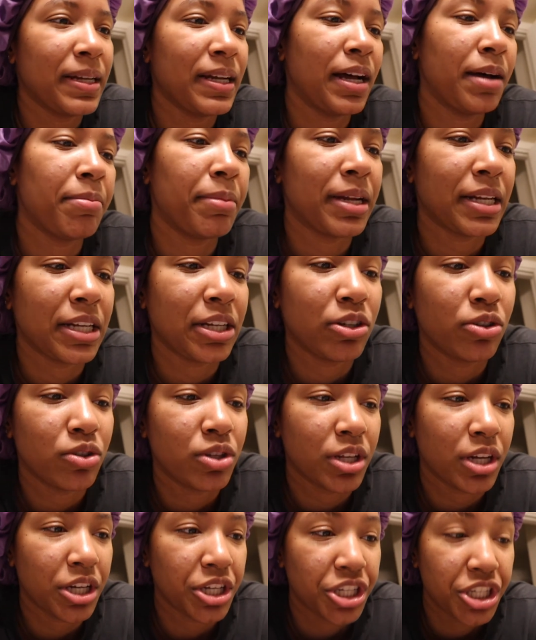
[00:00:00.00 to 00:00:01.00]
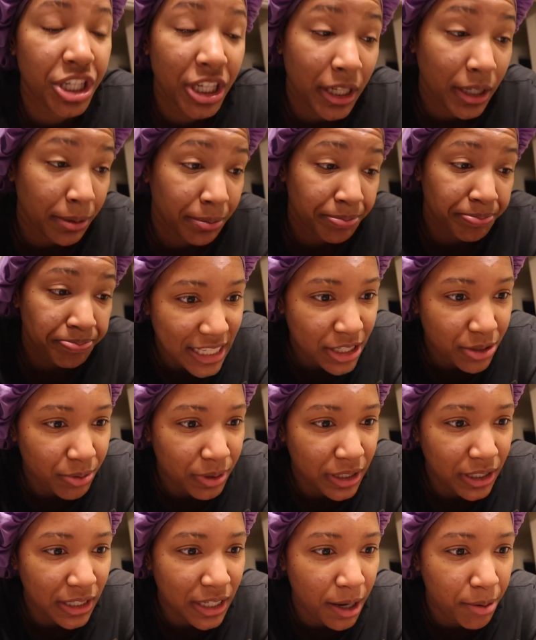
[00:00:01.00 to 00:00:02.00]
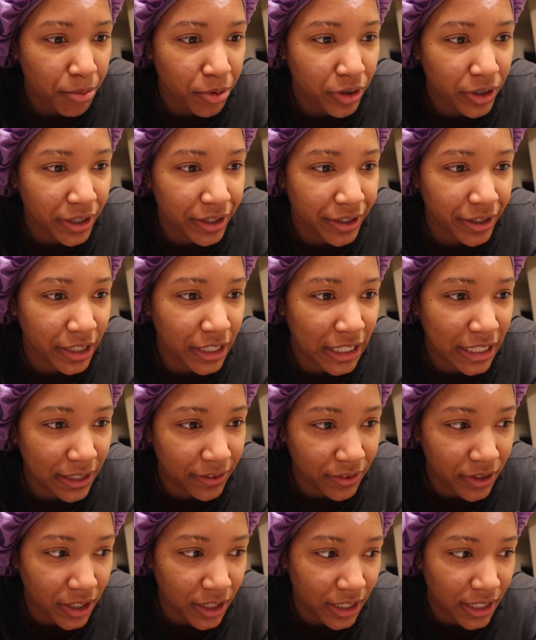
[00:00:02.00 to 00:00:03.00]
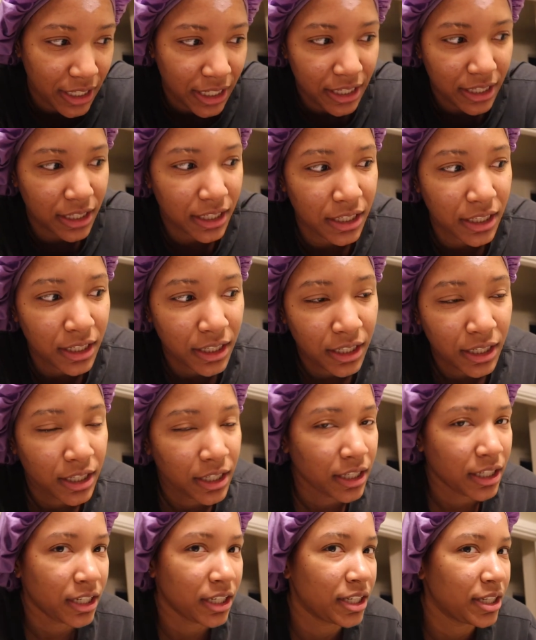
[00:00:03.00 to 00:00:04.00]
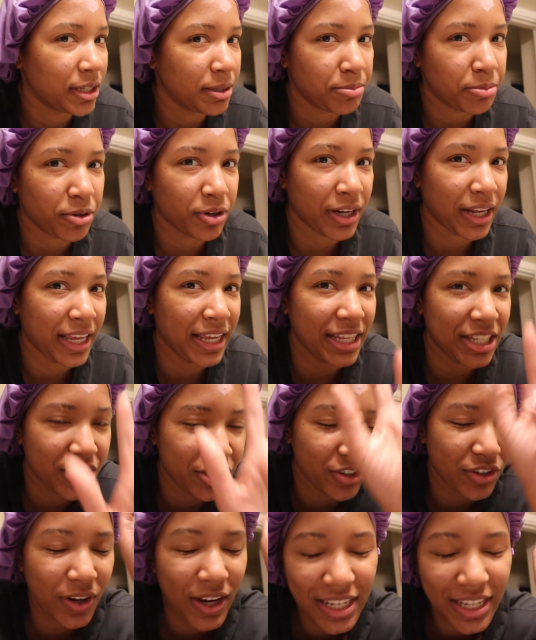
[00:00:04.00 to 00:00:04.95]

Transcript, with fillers: I'm about to go to the gym. I just wanted to come on here and give y'all like a good morning intro.